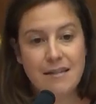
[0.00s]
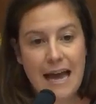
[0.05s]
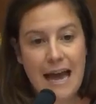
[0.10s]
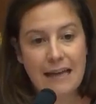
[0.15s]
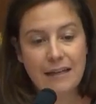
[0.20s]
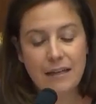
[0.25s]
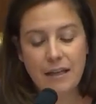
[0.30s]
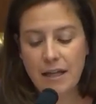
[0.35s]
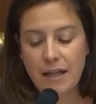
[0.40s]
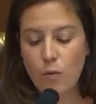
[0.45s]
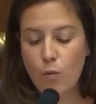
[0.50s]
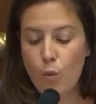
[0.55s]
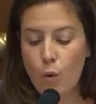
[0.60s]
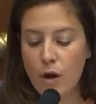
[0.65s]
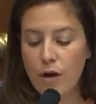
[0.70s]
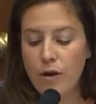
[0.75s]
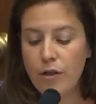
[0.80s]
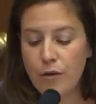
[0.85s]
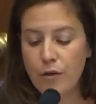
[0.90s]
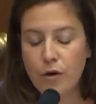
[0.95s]
Sadly,
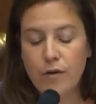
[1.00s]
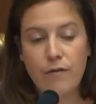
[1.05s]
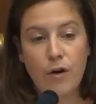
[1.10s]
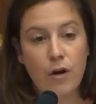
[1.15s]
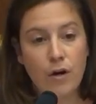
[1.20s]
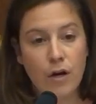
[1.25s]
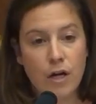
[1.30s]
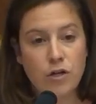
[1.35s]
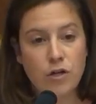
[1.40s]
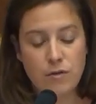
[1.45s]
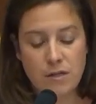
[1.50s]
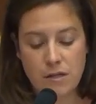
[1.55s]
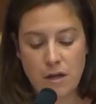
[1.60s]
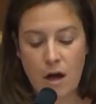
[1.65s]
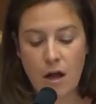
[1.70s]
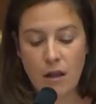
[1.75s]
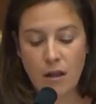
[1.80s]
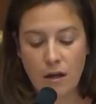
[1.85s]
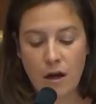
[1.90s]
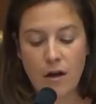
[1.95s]
one-third of our country's
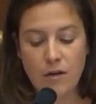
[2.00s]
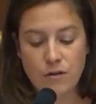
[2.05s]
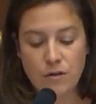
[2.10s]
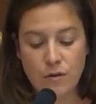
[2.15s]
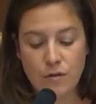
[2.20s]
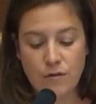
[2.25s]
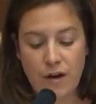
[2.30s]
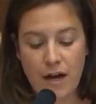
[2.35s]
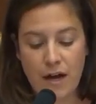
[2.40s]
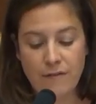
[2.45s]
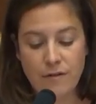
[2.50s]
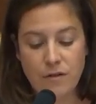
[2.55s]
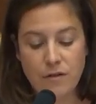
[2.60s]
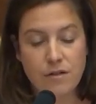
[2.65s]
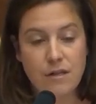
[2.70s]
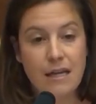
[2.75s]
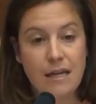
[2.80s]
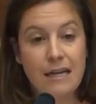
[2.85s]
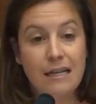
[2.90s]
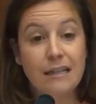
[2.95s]
Holocaust
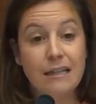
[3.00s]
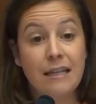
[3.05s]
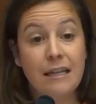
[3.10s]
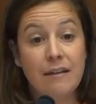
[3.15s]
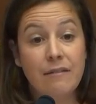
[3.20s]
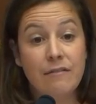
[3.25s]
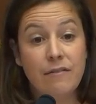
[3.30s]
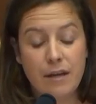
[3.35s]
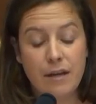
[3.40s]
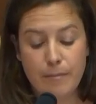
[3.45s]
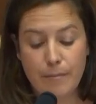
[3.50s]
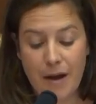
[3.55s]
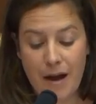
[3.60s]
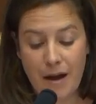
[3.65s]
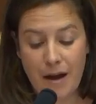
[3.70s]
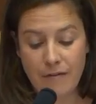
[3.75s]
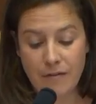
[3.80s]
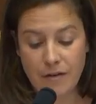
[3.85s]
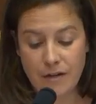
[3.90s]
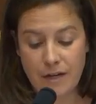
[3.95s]
survivors live in
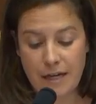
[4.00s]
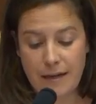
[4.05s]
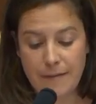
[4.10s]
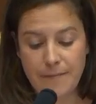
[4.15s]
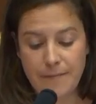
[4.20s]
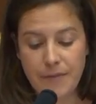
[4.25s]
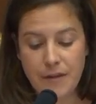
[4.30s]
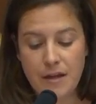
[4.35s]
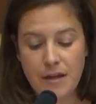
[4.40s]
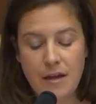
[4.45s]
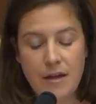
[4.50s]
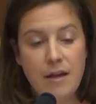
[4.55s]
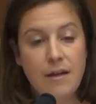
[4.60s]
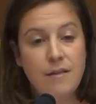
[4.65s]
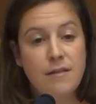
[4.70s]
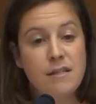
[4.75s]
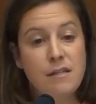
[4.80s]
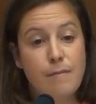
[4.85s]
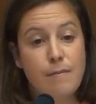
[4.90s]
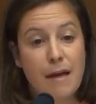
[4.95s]
poverty.
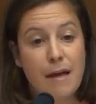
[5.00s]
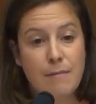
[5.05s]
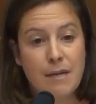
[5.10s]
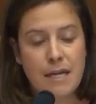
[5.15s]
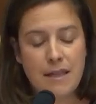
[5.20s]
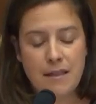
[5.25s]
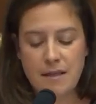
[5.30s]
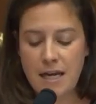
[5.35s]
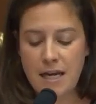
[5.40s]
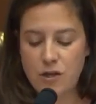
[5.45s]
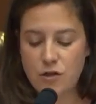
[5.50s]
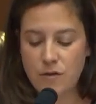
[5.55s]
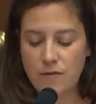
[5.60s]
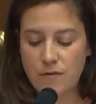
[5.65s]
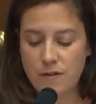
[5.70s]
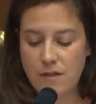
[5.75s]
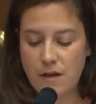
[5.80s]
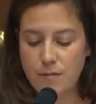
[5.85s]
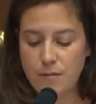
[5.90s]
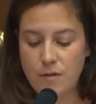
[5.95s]
This amendment in the nature of
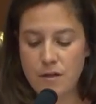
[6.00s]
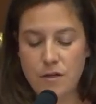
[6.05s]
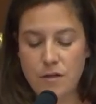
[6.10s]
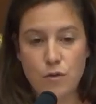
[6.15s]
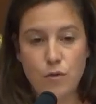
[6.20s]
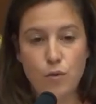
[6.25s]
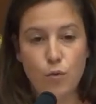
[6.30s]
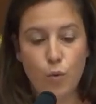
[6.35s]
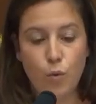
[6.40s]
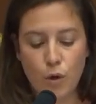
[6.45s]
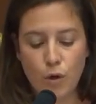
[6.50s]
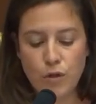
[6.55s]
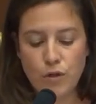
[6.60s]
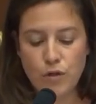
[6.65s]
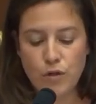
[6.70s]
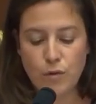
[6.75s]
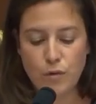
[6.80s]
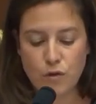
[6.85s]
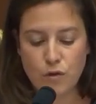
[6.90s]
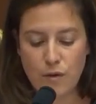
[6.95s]
a substitute works
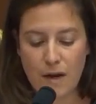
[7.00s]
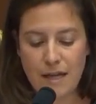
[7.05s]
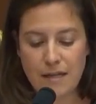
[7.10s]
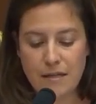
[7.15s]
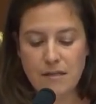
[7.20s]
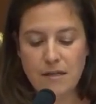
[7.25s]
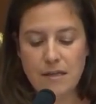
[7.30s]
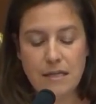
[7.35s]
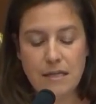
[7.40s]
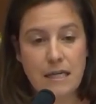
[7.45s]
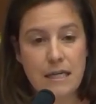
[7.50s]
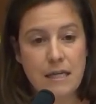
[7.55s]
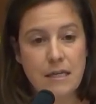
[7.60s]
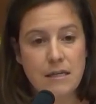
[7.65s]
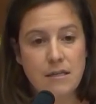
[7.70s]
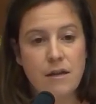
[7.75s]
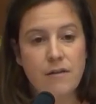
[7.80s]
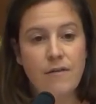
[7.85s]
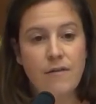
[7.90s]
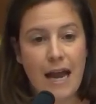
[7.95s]
to address the
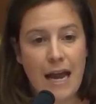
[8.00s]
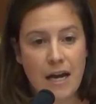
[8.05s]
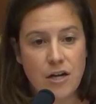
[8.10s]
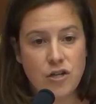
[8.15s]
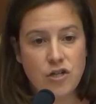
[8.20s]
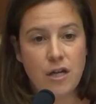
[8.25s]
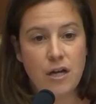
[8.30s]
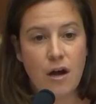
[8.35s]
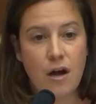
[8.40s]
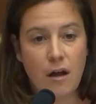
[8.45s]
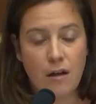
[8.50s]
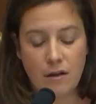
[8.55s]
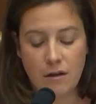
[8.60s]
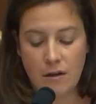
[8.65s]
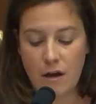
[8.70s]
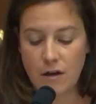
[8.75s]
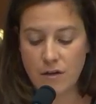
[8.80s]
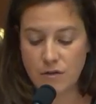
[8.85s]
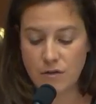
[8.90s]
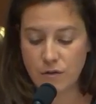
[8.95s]
needs of aging
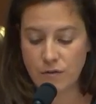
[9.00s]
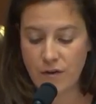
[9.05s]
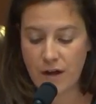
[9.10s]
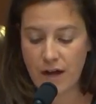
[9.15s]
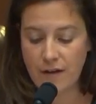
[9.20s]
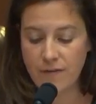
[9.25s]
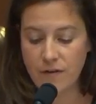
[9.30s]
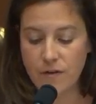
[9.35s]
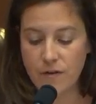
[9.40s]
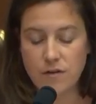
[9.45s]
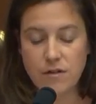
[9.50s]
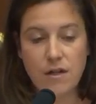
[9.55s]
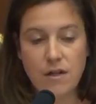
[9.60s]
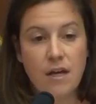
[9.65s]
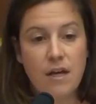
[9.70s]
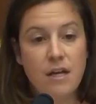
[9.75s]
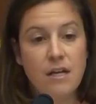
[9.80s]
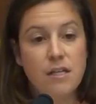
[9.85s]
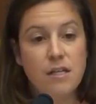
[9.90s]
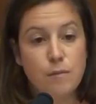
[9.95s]
Holocaust survivors.
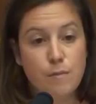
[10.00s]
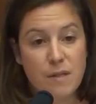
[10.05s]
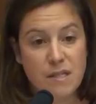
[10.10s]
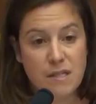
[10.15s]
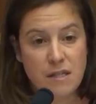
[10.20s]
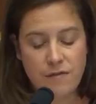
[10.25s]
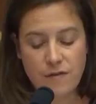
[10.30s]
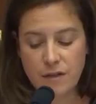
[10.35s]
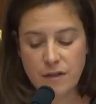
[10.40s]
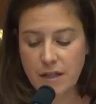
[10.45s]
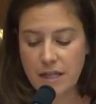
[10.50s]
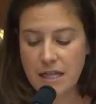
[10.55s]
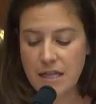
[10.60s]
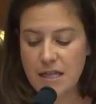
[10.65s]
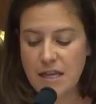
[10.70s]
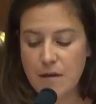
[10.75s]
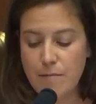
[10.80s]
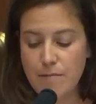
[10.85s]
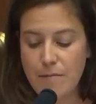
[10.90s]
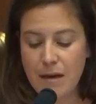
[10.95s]
Specifically,
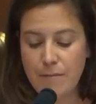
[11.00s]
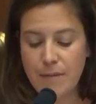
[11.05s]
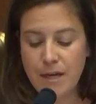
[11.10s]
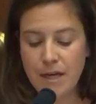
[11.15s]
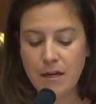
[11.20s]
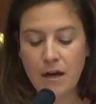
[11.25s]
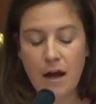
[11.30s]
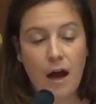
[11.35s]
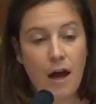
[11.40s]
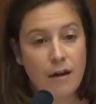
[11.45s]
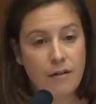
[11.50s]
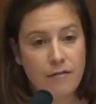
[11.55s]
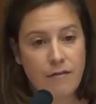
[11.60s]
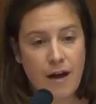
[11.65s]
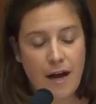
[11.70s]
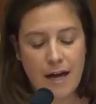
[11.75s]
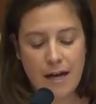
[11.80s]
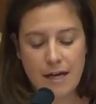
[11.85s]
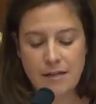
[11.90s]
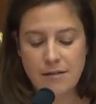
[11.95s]
the amendment
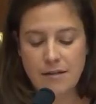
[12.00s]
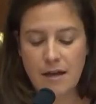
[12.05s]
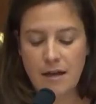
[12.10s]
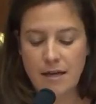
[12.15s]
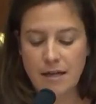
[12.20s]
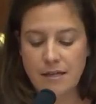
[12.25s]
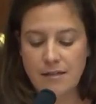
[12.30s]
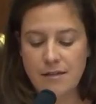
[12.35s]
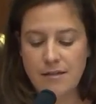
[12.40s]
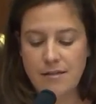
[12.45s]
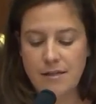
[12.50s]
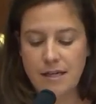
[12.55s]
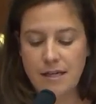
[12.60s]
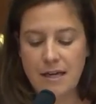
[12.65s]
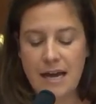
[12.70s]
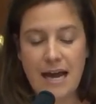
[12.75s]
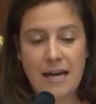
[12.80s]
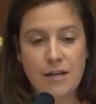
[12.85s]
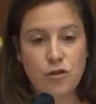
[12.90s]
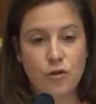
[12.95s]
codifies an existing
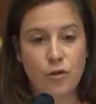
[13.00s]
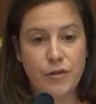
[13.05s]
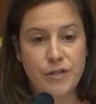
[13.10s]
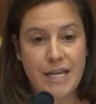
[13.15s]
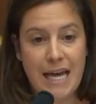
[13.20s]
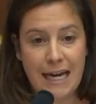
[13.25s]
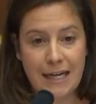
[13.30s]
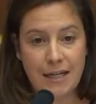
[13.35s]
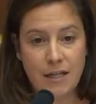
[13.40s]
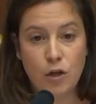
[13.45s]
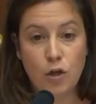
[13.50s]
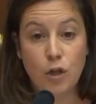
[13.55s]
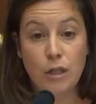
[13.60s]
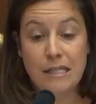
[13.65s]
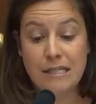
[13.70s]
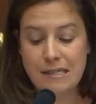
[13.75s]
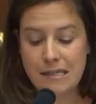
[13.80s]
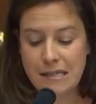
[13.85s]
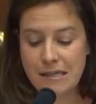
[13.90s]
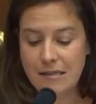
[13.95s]
National Technical
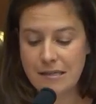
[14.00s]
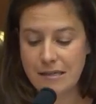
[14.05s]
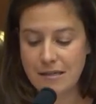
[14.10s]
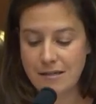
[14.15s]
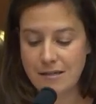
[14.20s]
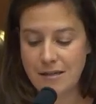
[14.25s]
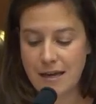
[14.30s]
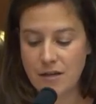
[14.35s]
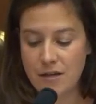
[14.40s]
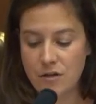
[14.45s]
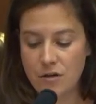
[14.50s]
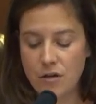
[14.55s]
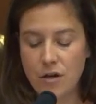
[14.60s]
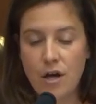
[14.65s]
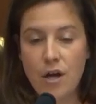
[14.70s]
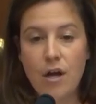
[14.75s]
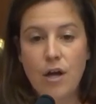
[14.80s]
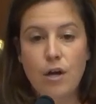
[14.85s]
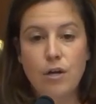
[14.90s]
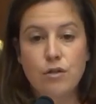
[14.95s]
Assistance Center
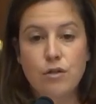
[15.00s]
